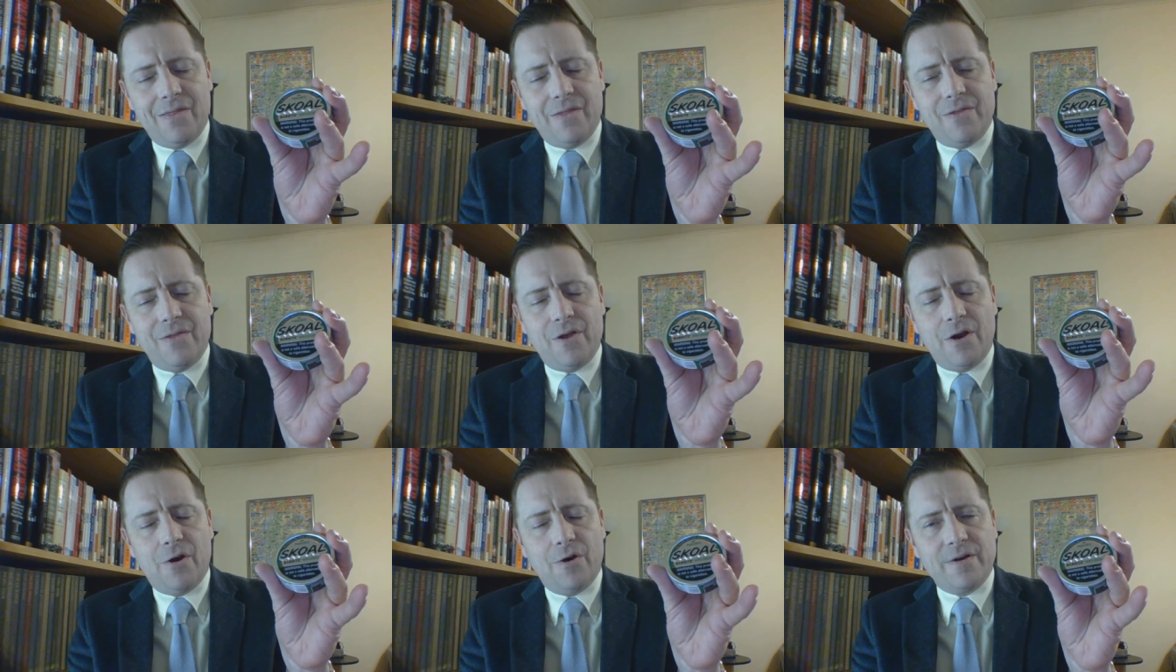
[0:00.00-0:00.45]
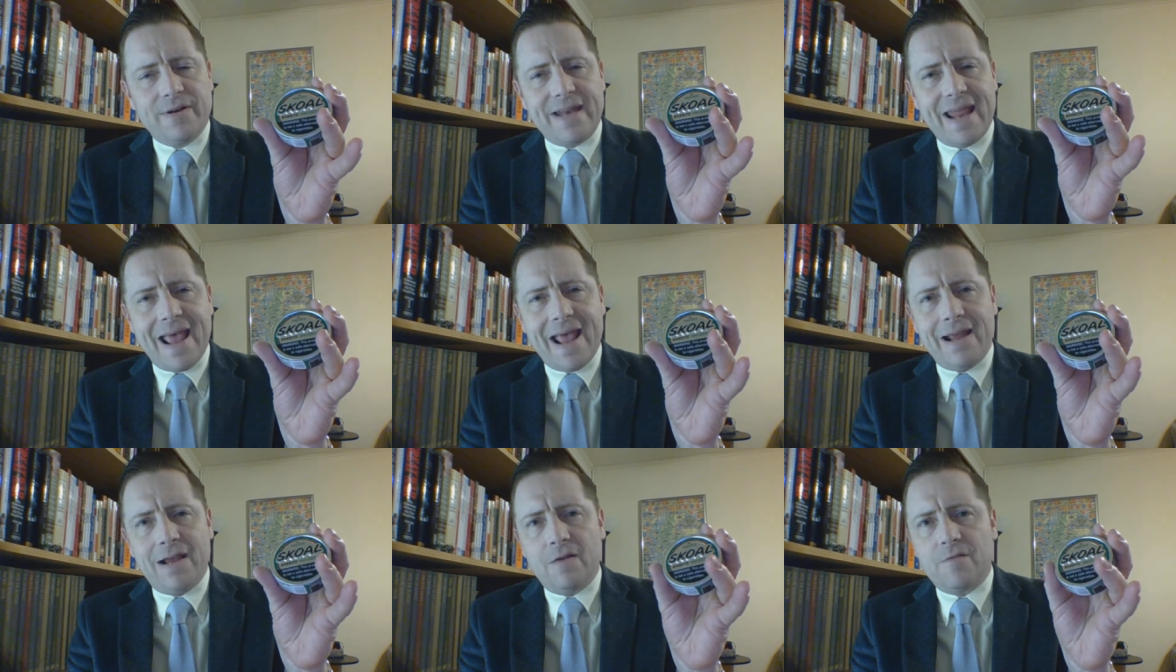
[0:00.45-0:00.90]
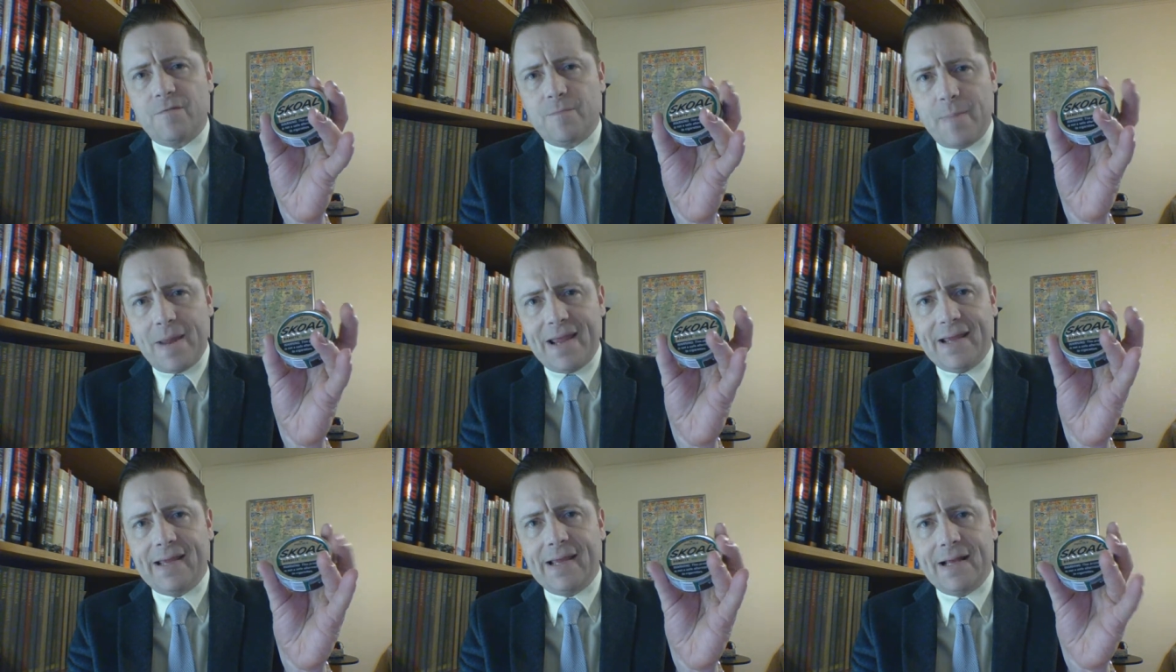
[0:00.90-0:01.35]
their day of
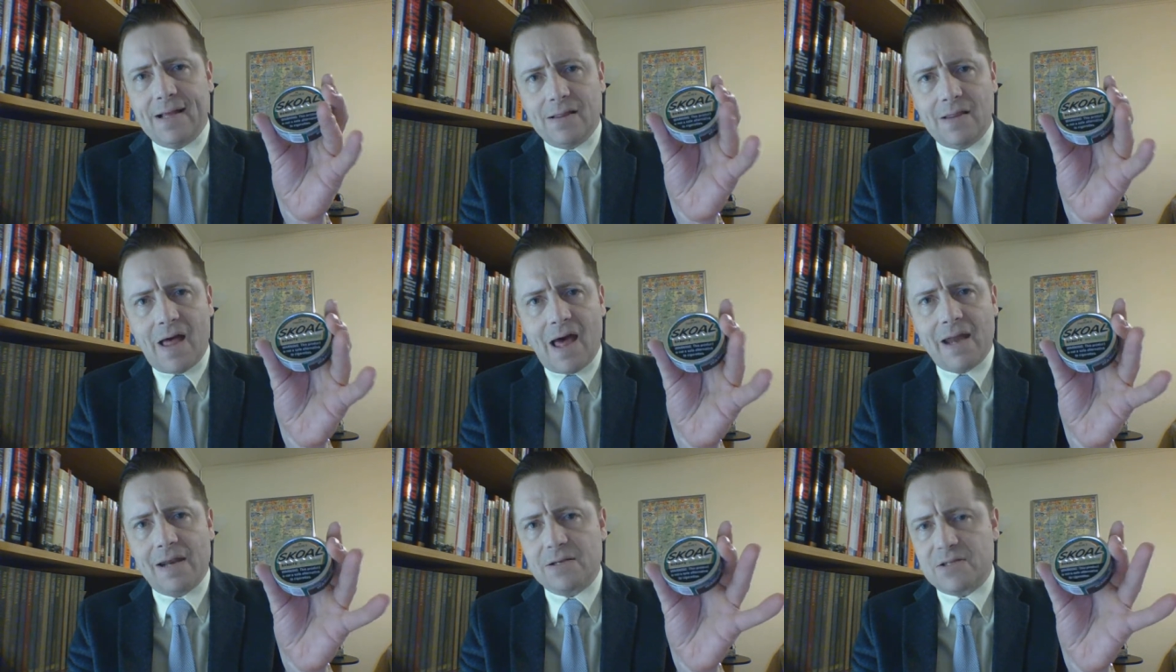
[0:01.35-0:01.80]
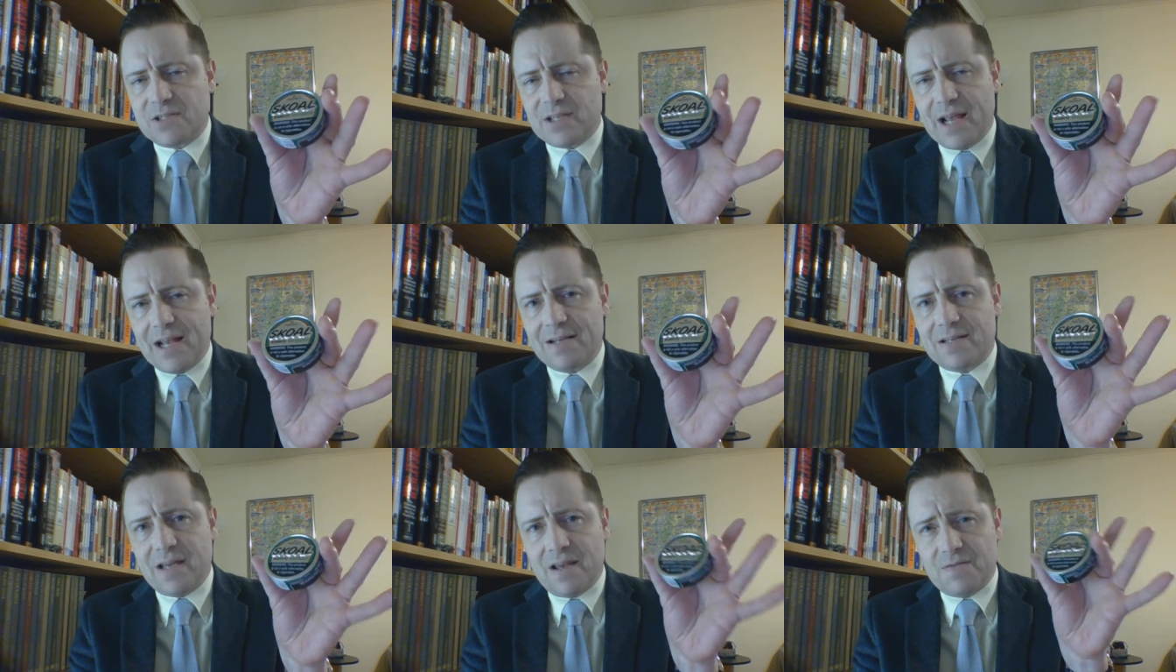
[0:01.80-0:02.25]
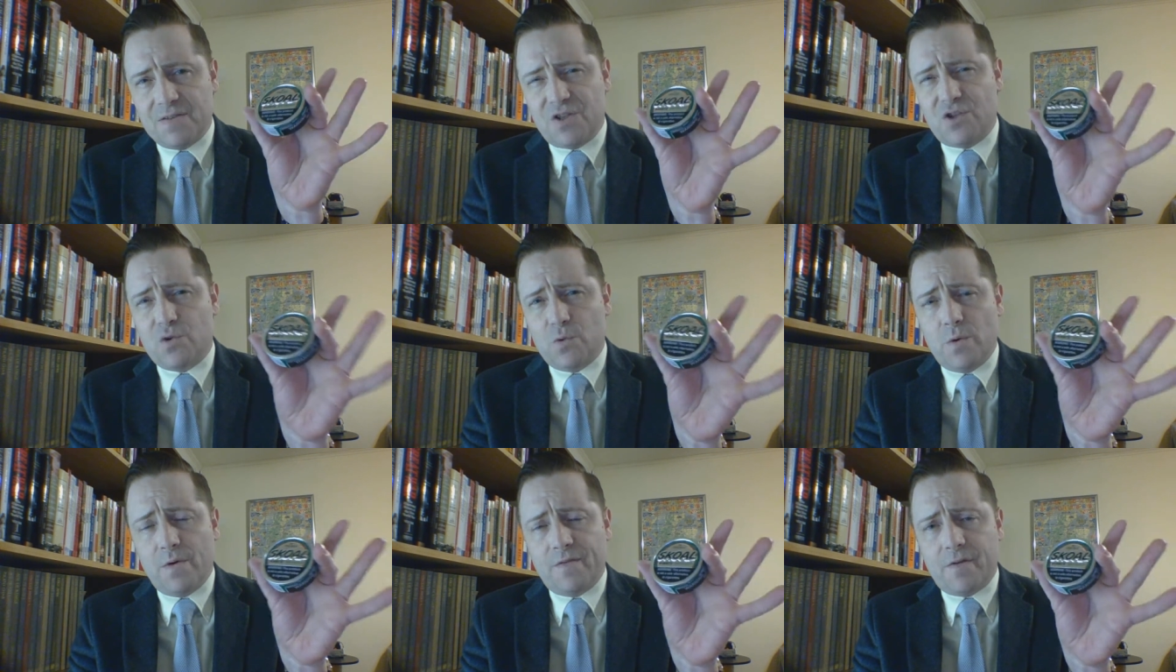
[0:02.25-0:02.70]
making a lot of sense has
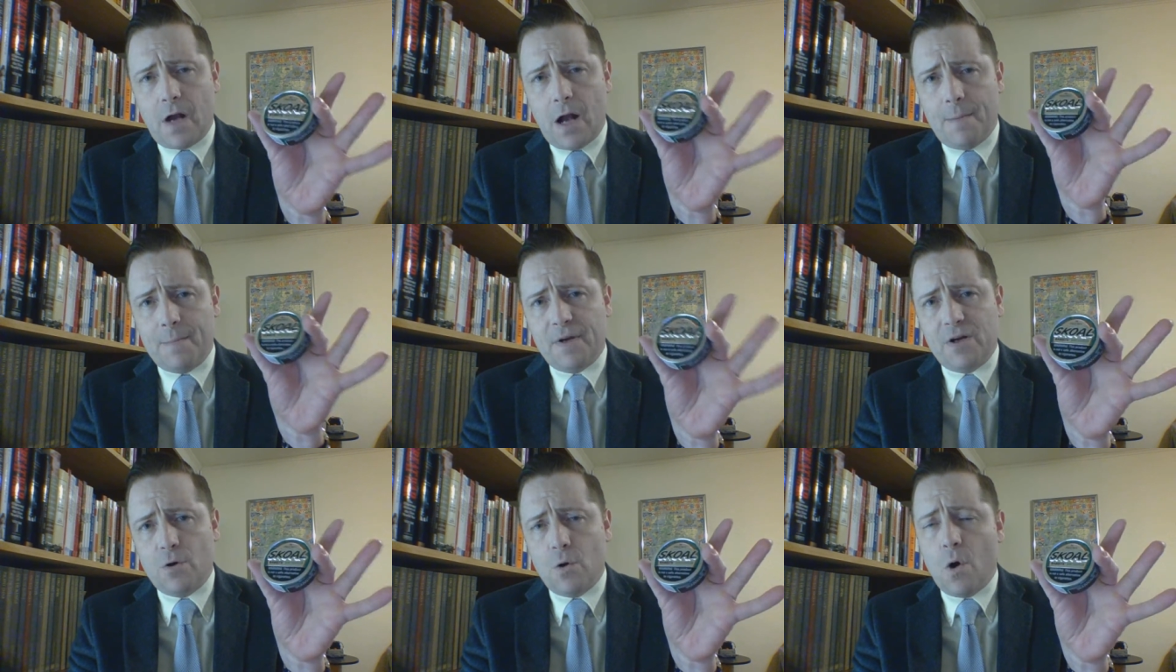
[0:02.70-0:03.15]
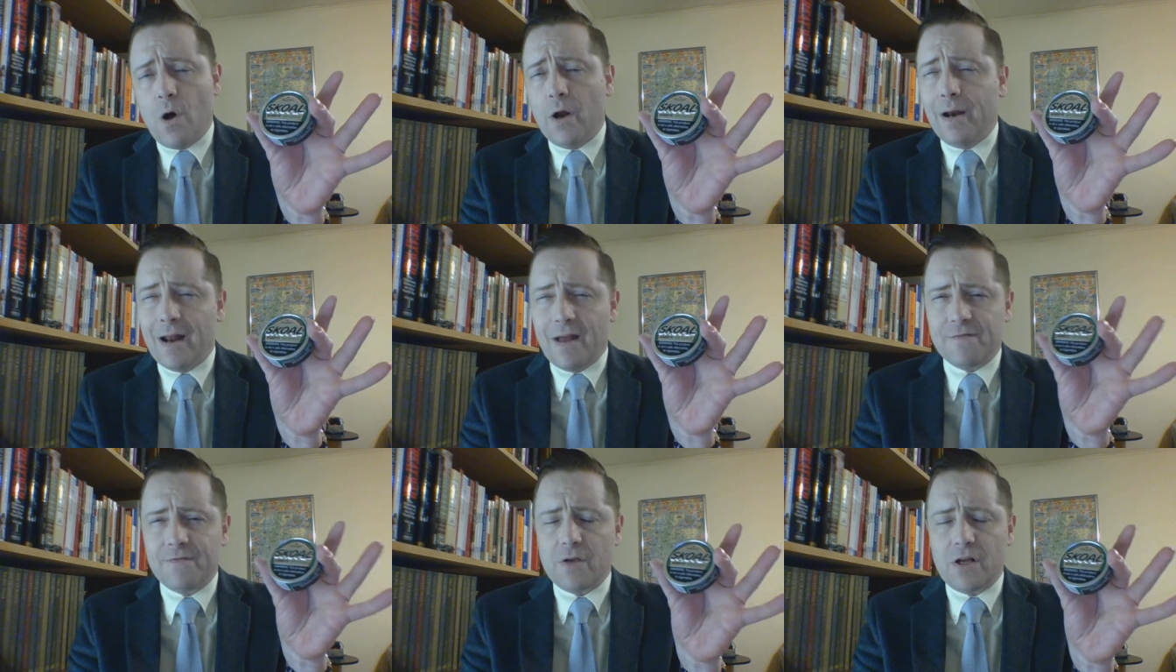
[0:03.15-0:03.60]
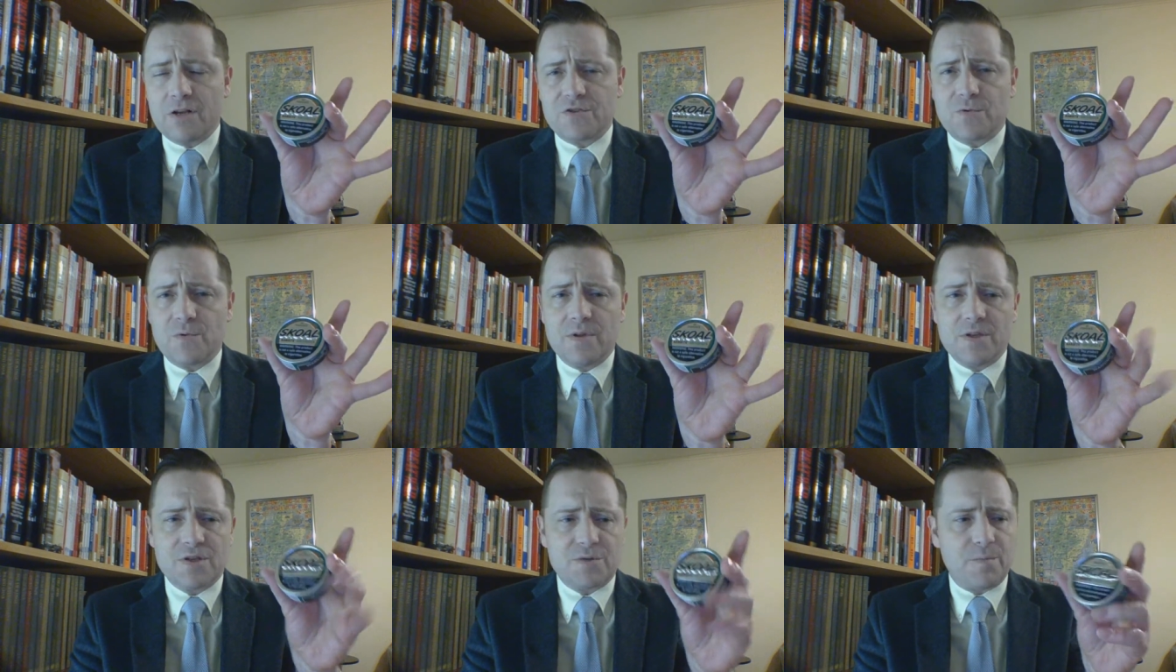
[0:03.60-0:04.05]
sort of come and gone, and I've touched
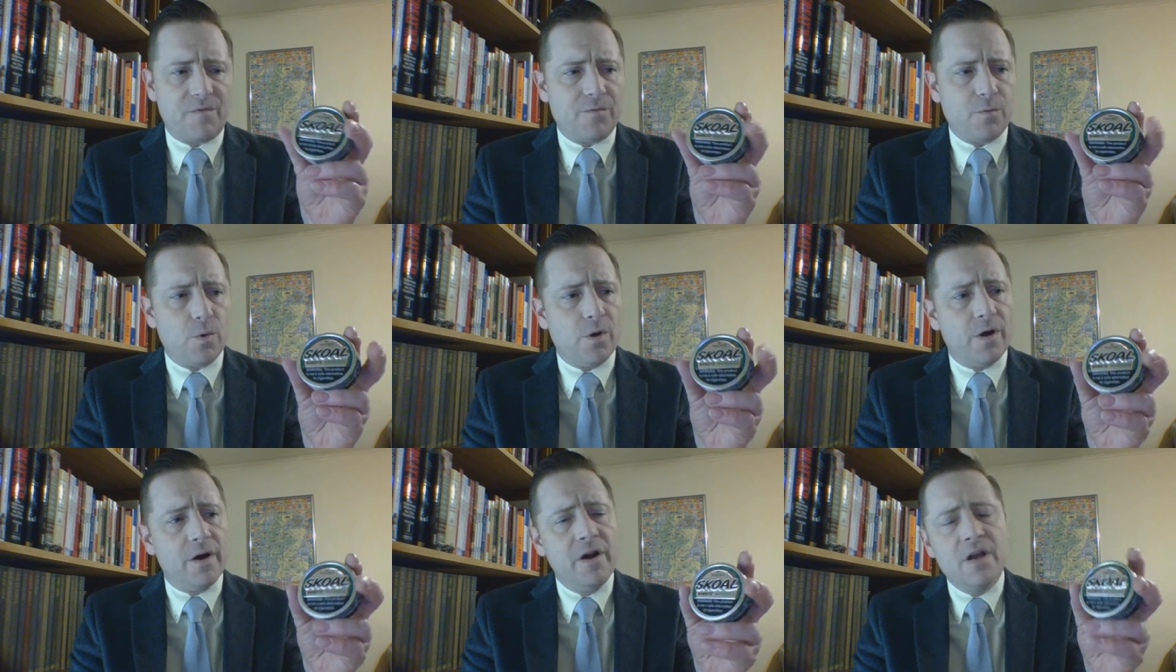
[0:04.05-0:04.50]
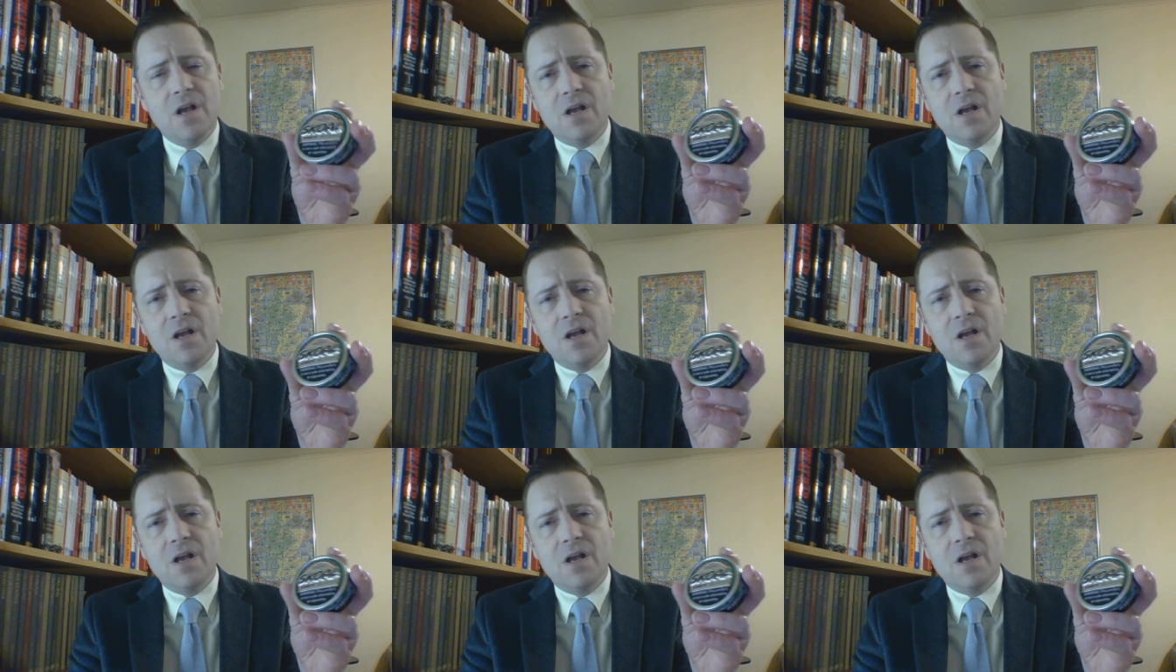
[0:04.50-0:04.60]
on this before.